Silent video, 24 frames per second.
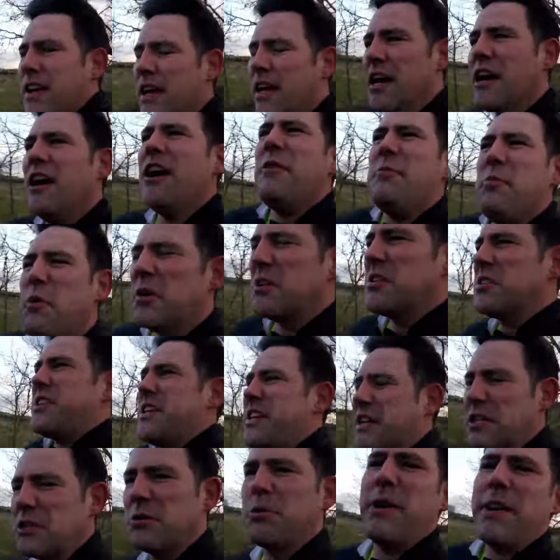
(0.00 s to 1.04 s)
Up past
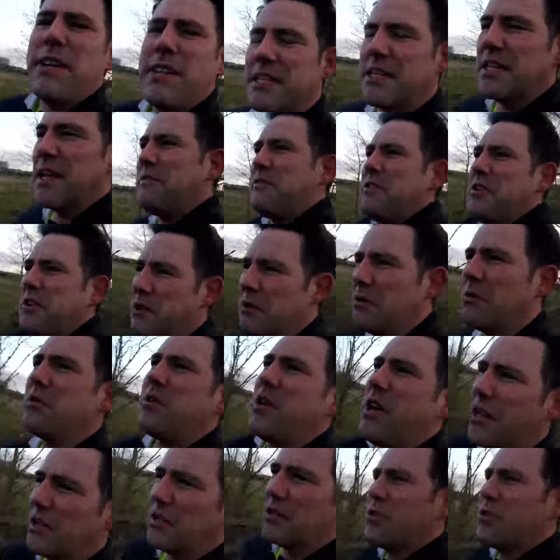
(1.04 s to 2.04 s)
6:27, we've got out the